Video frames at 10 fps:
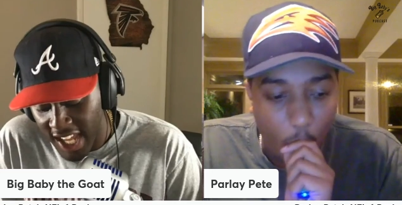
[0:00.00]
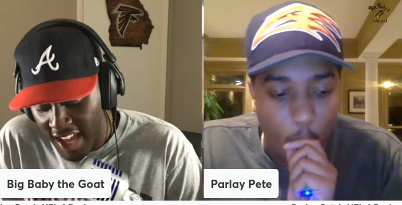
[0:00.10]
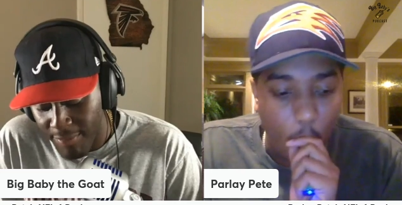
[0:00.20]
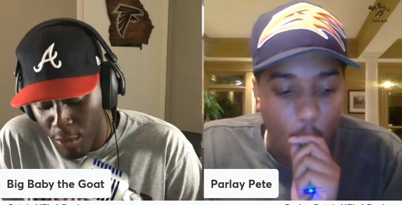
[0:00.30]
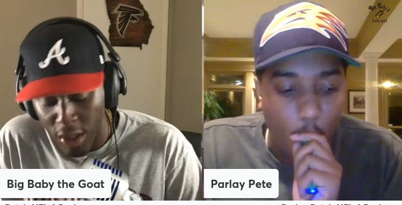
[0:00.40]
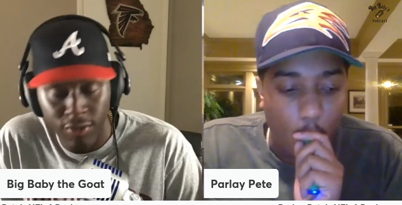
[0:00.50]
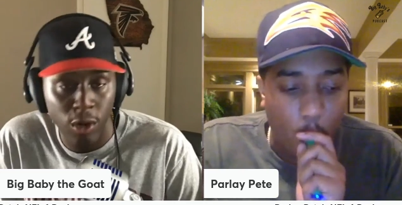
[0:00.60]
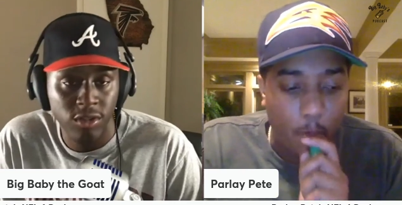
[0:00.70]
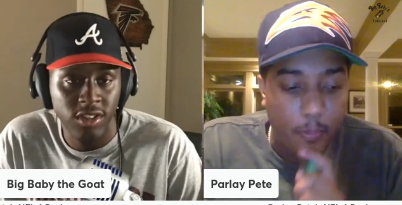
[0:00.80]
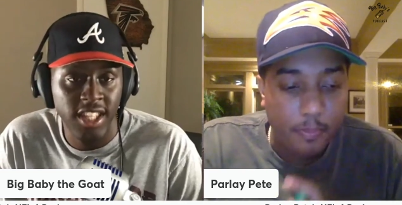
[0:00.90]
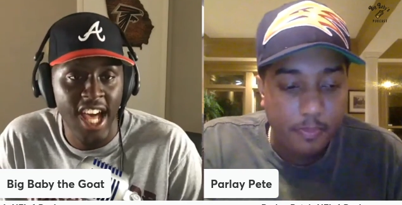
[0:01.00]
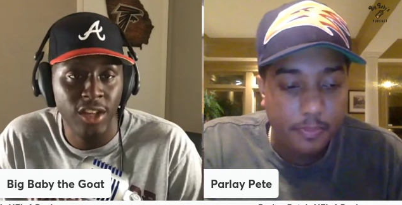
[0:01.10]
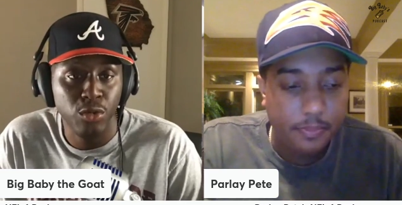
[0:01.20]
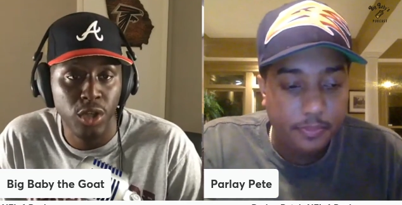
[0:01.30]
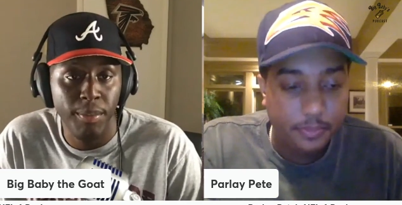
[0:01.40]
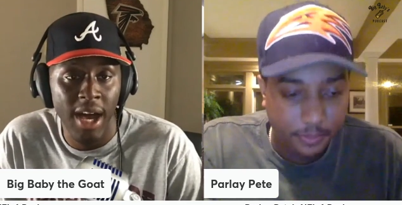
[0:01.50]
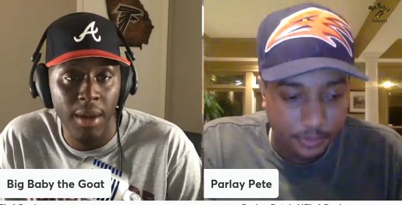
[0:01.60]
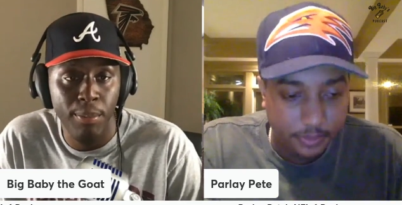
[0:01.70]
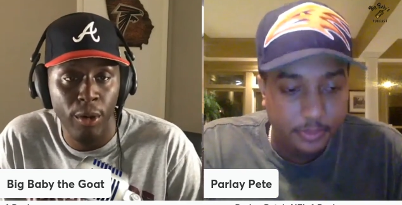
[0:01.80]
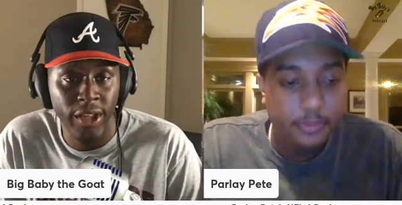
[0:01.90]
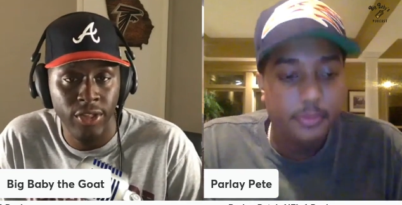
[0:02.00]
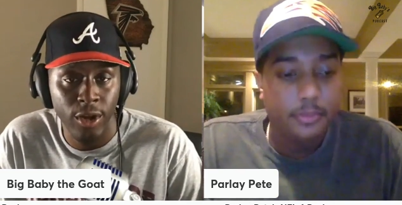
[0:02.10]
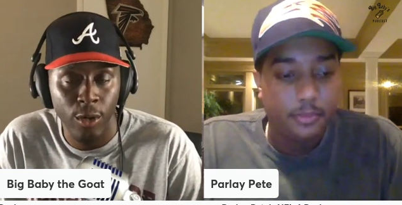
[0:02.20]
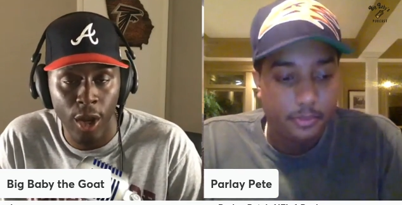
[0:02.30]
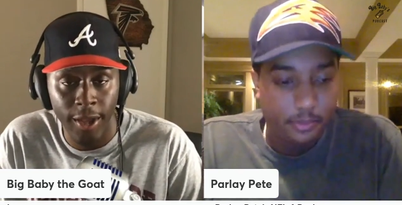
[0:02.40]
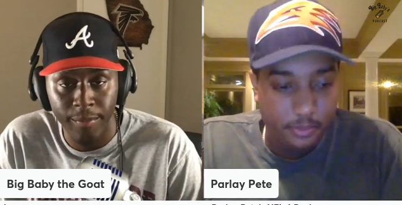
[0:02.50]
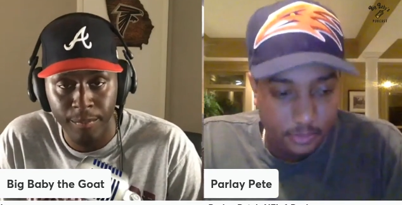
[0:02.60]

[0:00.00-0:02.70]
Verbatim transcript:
Speaker 1: half points versus Dallas. We're going to buy a point there, right?